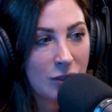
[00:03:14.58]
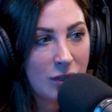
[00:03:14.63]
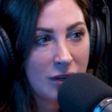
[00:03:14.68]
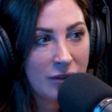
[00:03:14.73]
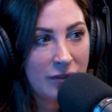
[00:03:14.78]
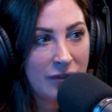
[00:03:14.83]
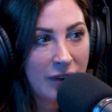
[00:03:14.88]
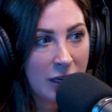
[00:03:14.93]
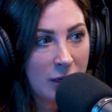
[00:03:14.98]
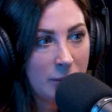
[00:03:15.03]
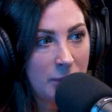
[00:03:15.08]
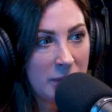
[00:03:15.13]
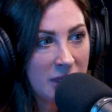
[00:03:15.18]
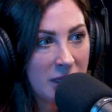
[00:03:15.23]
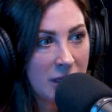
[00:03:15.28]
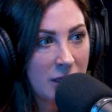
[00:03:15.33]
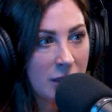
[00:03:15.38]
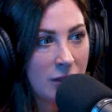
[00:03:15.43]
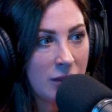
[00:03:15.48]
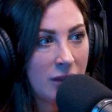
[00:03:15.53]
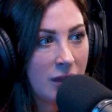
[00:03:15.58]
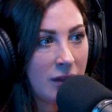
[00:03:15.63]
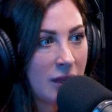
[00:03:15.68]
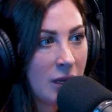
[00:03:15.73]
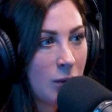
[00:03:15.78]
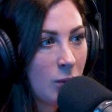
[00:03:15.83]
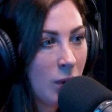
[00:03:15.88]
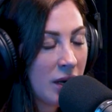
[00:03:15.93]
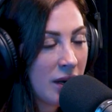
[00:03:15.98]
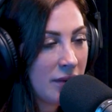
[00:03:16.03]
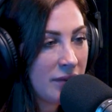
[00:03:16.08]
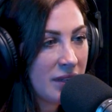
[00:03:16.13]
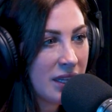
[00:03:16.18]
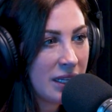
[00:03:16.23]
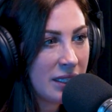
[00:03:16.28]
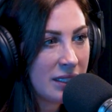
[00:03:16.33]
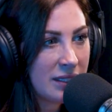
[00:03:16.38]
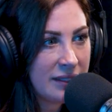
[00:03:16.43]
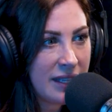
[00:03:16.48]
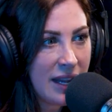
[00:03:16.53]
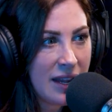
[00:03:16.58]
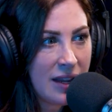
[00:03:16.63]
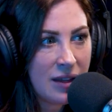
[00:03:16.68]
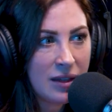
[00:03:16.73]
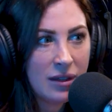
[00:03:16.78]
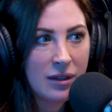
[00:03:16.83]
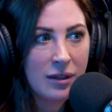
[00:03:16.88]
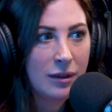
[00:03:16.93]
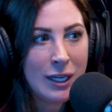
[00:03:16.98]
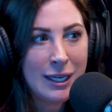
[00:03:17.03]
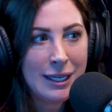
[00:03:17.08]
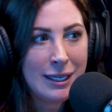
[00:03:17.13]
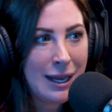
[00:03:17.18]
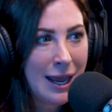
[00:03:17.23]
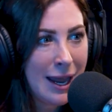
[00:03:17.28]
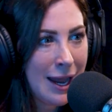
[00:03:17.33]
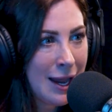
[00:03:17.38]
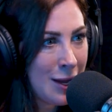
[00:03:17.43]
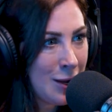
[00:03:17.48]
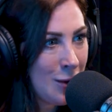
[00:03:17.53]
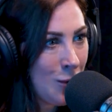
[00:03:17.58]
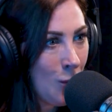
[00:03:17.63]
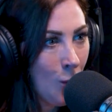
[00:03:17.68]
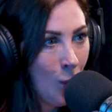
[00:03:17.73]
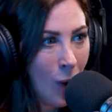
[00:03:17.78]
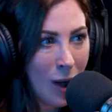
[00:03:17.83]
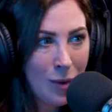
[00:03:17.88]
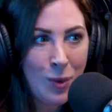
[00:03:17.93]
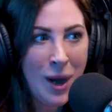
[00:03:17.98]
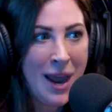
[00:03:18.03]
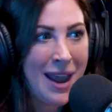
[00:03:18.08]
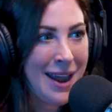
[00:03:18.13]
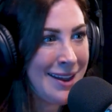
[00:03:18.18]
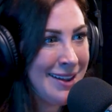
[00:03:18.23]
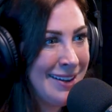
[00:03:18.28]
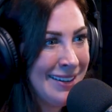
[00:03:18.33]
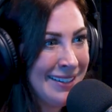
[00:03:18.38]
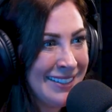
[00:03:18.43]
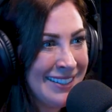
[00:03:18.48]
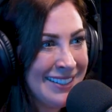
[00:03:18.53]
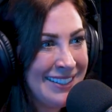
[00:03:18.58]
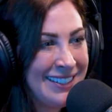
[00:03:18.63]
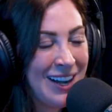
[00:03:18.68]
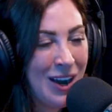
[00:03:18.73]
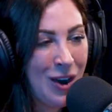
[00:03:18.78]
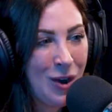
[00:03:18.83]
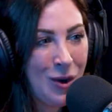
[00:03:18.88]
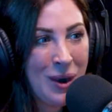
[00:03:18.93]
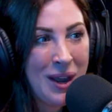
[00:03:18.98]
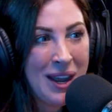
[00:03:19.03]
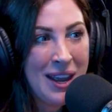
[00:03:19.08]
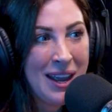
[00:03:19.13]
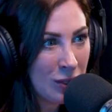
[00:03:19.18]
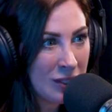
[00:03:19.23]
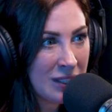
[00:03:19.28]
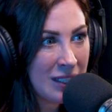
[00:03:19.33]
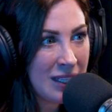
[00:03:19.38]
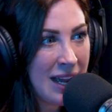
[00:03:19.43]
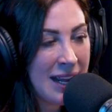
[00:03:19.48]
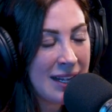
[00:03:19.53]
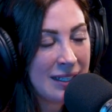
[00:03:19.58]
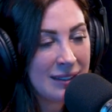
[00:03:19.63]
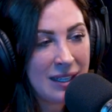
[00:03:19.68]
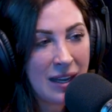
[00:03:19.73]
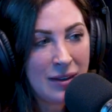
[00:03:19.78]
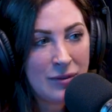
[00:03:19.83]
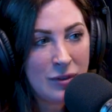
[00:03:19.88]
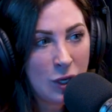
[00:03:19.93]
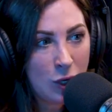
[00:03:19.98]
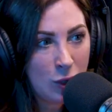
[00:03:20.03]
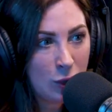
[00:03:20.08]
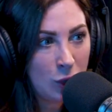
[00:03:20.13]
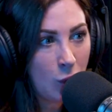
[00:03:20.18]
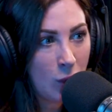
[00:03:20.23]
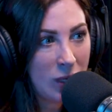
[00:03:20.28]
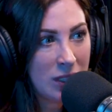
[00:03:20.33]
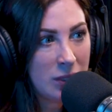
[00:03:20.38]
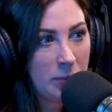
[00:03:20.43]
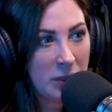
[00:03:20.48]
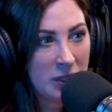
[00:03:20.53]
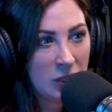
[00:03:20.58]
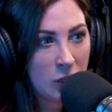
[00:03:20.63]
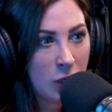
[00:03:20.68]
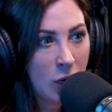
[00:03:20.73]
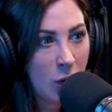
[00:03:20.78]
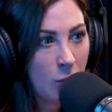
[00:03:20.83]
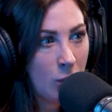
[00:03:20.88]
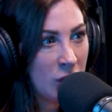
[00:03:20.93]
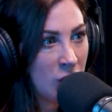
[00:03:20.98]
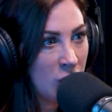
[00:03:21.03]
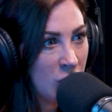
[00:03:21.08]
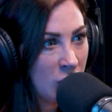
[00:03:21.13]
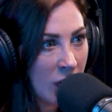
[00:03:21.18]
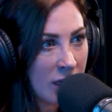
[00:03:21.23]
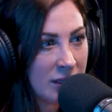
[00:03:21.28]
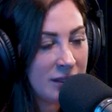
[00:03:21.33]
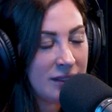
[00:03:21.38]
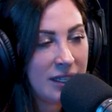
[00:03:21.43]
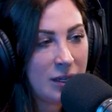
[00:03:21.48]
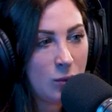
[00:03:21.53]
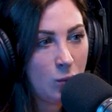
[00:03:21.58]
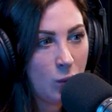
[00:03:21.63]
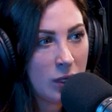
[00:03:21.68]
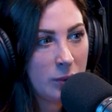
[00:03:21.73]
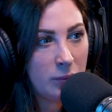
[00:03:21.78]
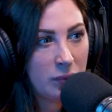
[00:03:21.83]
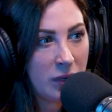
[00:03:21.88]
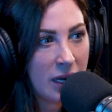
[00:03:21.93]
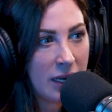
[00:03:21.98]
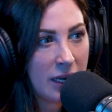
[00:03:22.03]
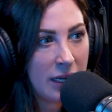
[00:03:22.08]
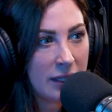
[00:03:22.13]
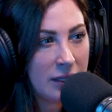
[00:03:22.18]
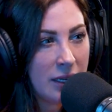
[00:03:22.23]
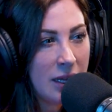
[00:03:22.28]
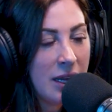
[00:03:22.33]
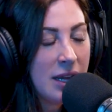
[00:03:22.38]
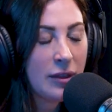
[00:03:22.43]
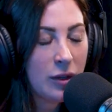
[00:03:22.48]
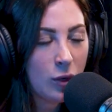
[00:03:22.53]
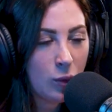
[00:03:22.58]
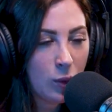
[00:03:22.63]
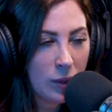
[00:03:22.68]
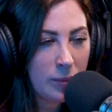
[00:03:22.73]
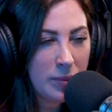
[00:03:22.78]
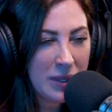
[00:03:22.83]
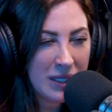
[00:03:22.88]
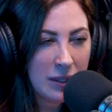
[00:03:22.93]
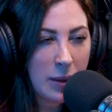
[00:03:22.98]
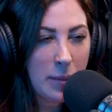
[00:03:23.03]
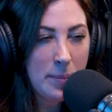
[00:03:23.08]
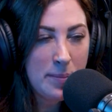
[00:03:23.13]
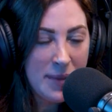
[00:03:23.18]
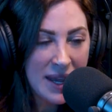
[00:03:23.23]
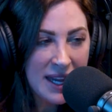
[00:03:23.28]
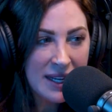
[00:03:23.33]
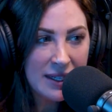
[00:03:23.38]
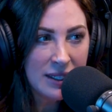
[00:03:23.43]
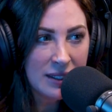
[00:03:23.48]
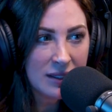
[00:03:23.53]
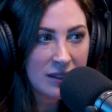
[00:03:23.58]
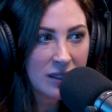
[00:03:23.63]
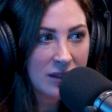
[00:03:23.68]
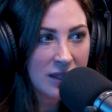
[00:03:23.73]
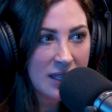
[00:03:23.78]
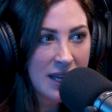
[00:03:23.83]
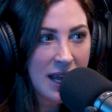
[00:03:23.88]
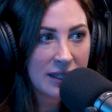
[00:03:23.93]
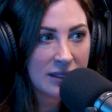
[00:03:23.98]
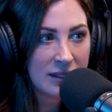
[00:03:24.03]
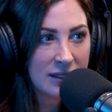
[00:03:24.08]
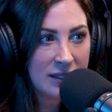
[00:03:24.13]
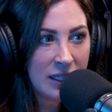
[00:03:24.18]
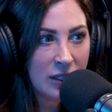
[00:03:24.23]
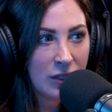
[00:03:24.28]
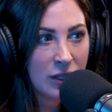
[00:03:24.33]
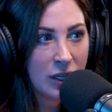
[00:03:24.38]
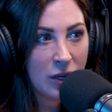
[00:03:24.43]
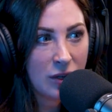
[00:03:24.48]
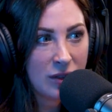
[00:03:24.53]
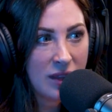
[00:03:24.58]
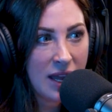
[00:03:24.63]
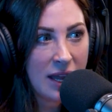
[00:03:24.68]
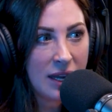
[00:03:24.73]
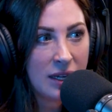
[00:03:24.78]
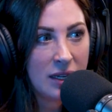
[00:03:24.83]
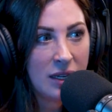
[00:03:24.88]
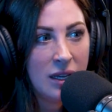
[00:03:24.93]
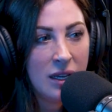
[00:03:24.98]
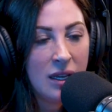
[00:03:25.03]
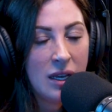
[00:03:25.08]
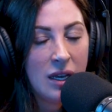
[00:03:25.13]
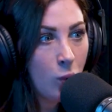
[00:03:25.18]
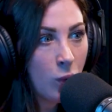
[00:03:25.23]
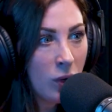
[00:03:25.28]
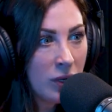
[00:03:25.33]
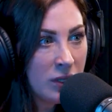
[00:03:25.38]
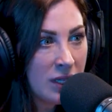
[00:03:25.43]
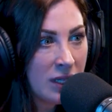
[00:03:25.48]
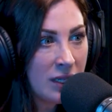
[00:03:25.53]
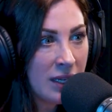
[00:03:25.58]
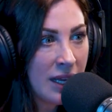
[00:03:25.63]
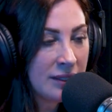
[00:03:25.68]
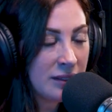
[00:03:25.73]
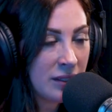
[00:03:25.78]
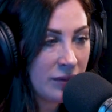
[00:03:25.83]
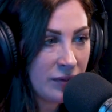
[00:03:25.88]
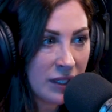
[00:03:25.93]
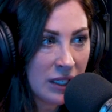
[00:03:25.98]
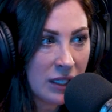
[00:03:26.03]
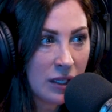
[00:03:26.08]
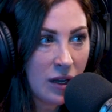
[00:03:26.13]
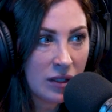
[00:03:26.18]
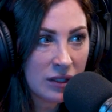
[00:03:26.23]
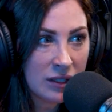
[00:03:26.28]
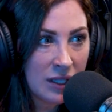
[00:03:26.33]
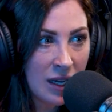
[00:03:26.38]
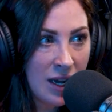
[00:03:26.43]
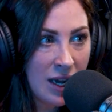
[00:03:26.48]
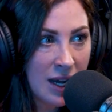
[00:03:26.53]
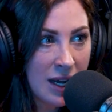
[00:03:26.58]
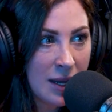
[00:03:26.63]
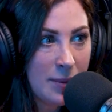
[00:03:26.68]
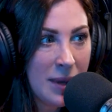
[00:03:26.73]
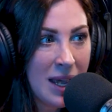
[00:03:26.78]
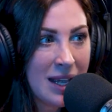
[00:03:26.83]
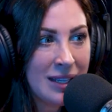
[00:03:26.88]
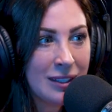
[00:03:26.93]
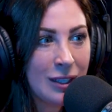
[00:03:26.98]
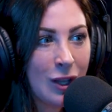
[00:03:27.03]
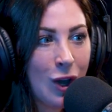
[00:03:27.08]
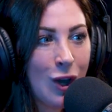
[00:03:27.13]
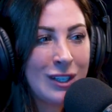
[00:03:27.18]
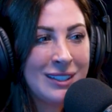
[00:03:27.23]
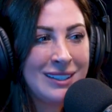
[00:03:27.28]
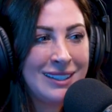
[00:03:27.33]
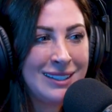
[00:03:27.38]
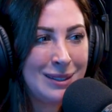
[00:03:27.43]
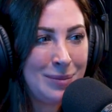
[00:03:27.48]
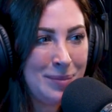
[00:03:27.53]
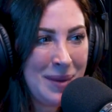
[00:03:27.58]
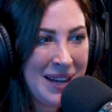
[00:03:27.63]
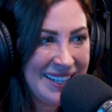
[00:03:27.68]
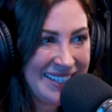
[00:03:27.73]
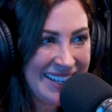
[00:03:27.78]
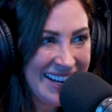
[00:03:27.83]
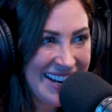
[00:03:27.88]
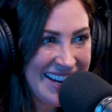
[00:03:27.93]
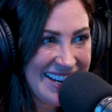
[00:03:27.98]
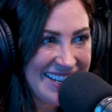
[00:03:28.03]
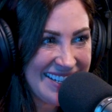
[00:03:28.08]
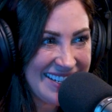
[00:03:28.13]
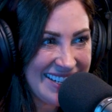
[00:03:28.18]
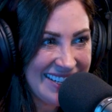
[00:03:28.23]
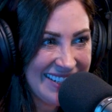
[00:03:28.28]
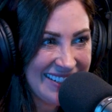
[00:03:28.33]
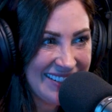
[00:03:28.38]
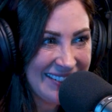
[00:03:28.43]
So they're very particular that they want everything to stay looking a one way. So those clients have no choice but to go with just a wood product. Now there will be some maintenance on the exterior then, but wood can last a very long time as long as it's maintained.